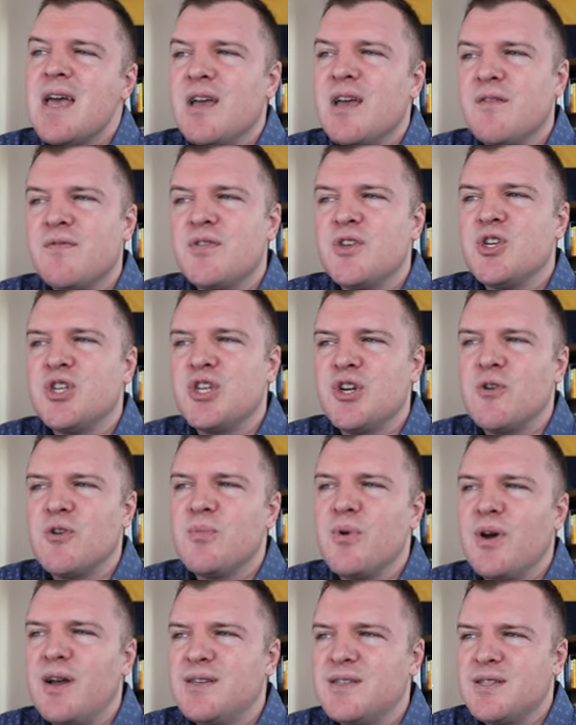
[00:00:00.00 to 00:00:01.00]
If the share
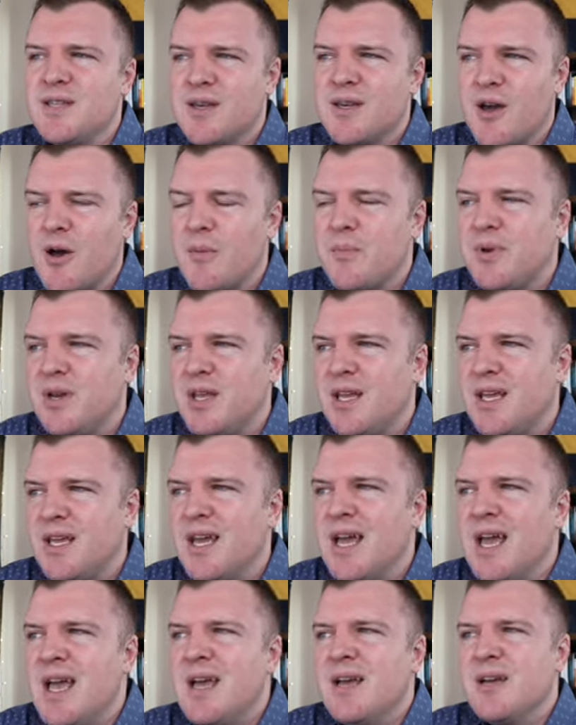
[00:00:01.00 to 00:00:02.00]
price of the
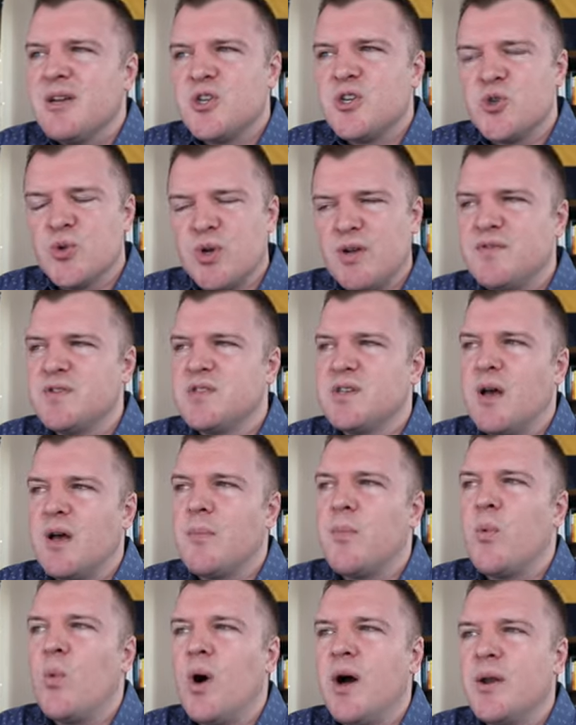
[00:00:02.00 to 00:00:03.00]
company drifts
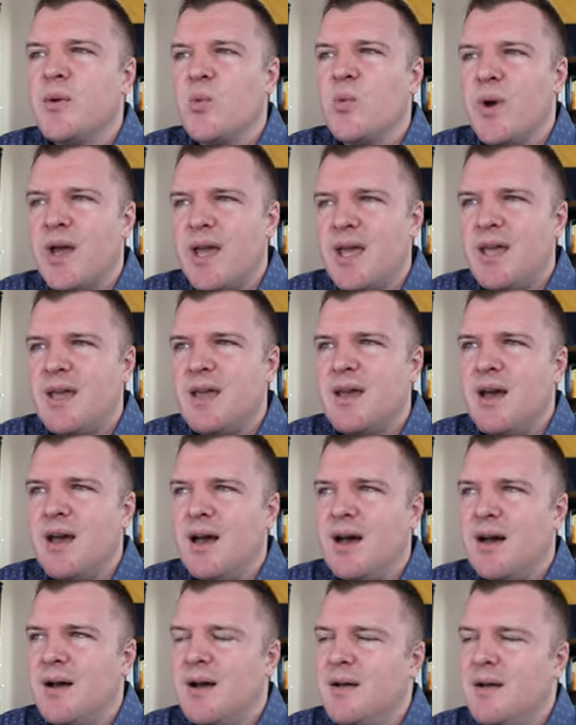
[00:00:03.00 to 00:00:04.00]
up one way,
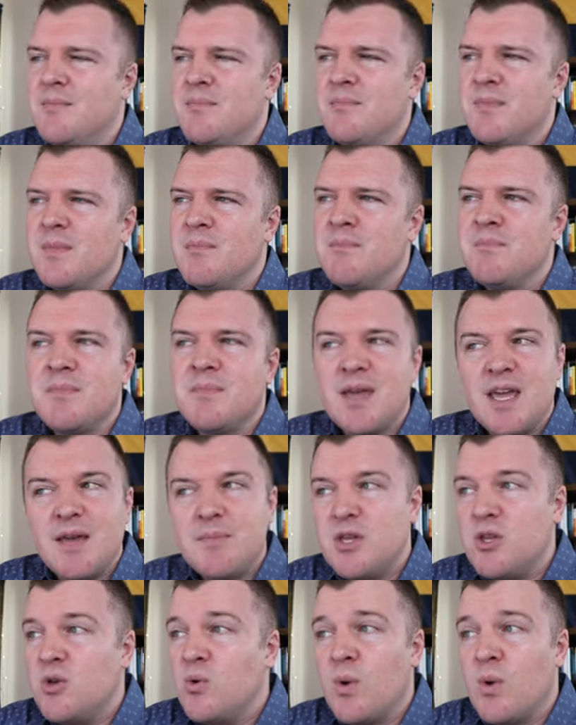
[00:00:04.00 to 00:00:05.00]
uh,
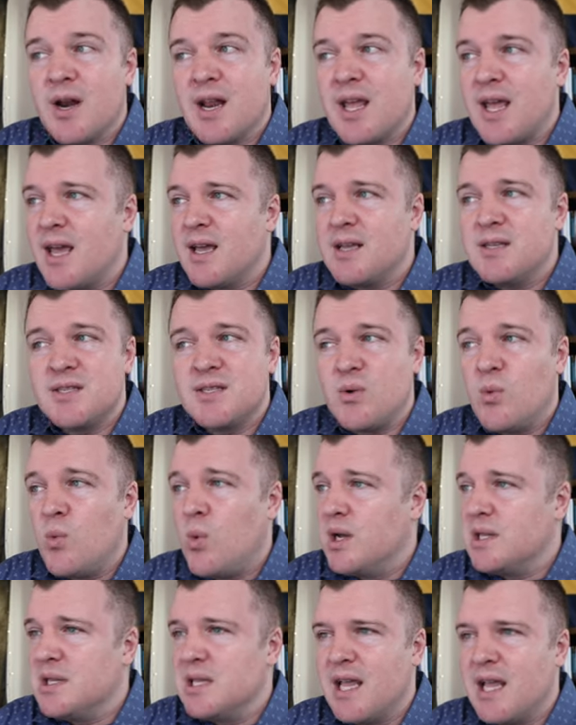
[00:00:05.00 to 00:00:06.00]
maybe you want to exit
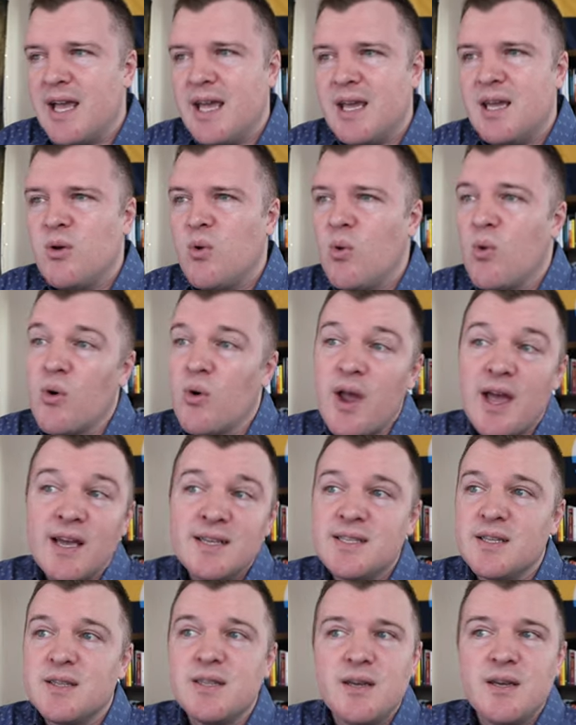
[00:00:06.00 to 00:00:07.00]
one leg or
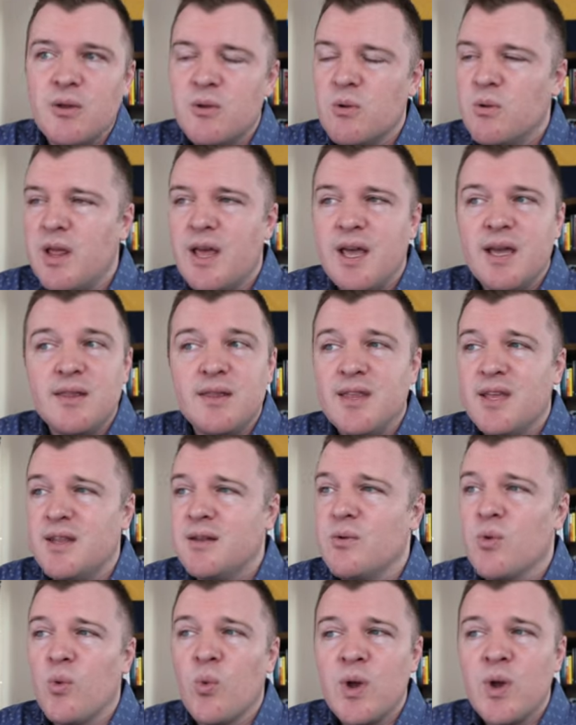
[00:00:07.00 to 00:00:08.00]
exit the other leg and
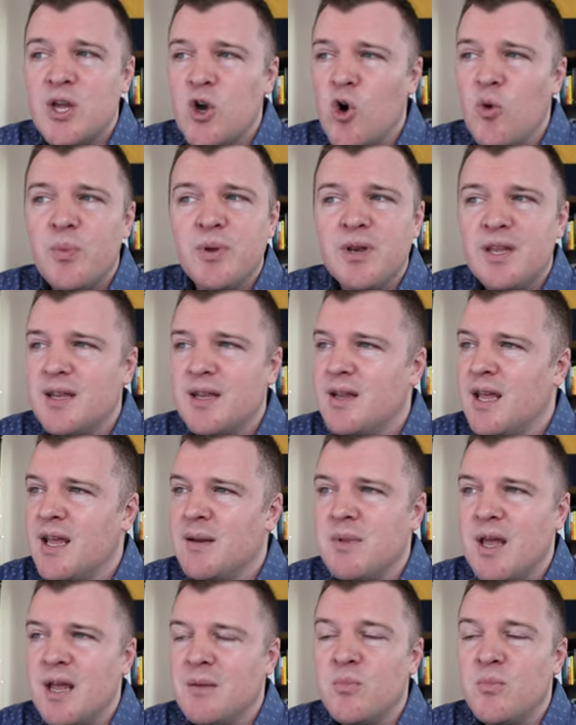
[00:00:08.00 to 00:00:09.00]
then reopen it
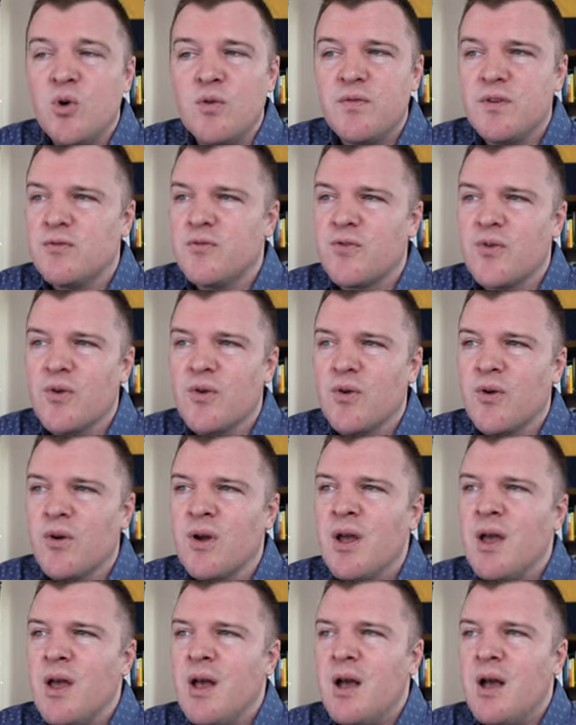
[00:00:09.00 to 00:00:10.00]
and, and move it
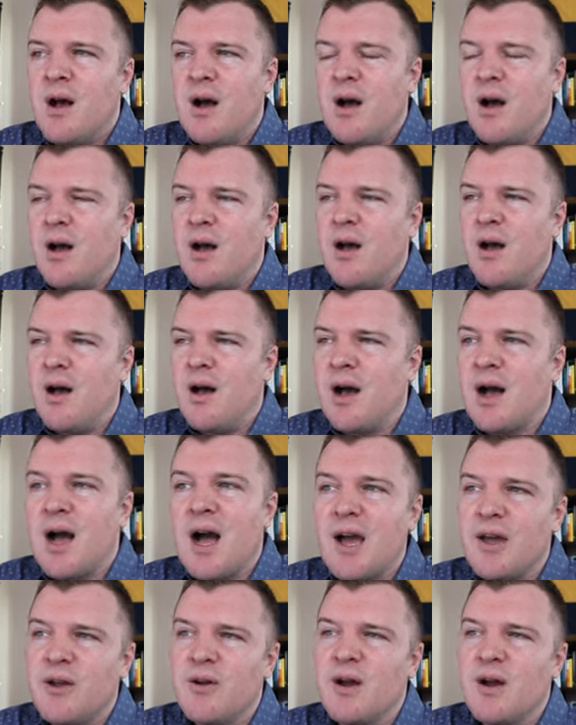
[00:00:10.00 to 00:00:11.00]
for uh, a
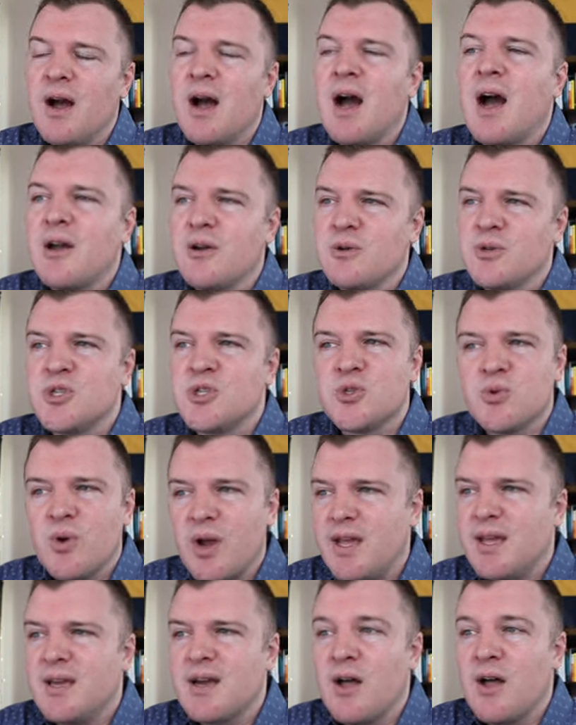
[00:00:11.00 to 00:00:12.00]
higher a higher
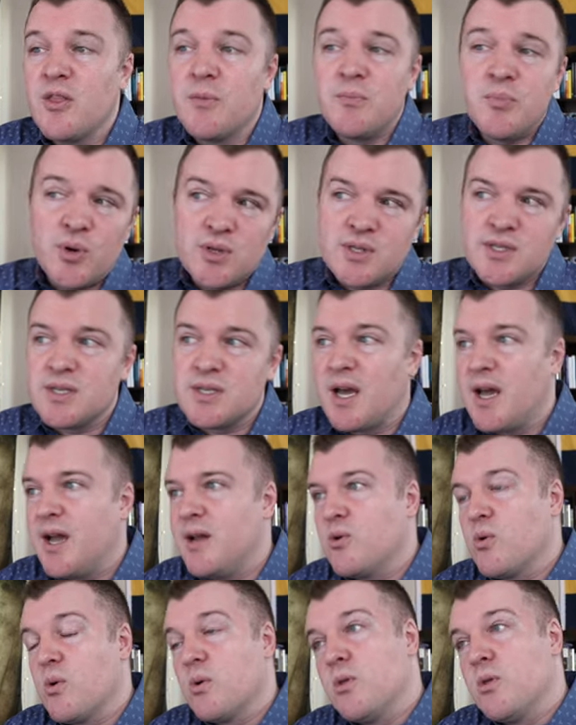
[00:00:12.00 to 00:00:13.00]
strike on the put
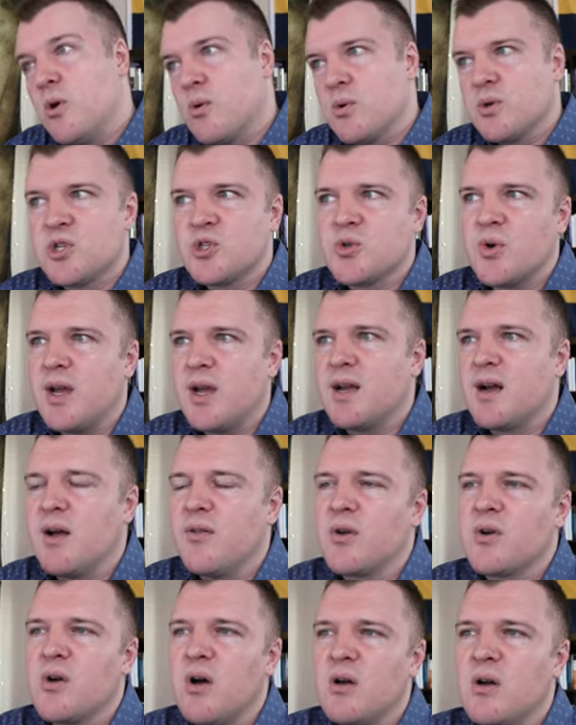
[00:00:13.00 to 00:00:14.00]
side or a lower strike
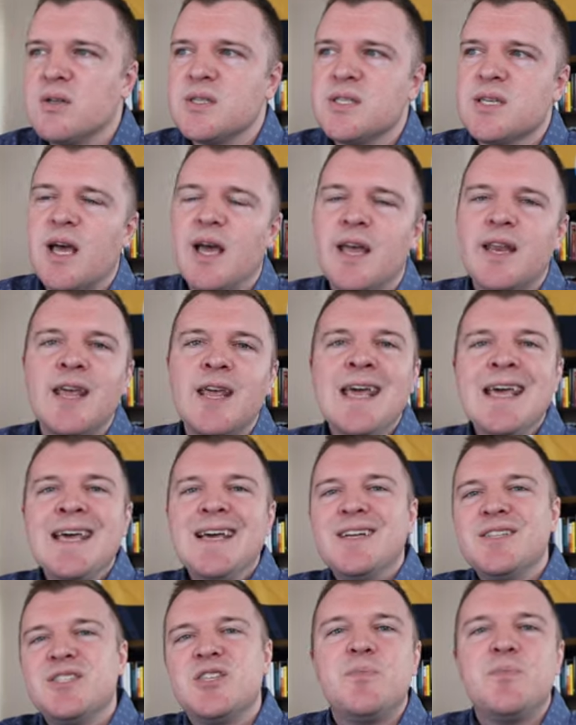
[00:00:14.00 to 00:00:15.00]
on the call side
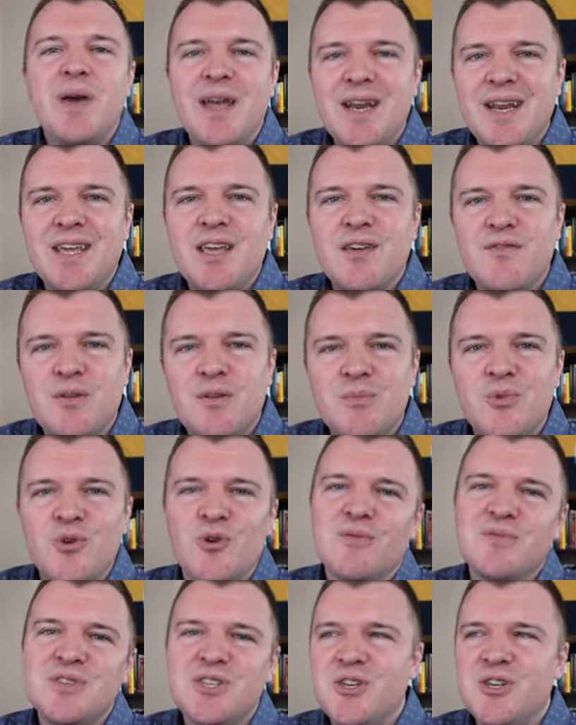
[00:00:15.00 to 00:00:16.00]
depending if it
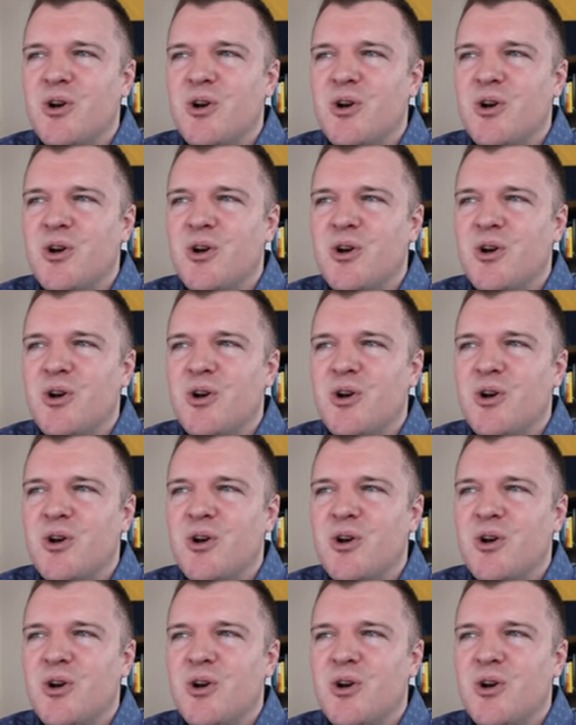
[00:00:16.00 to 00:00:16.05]
moves.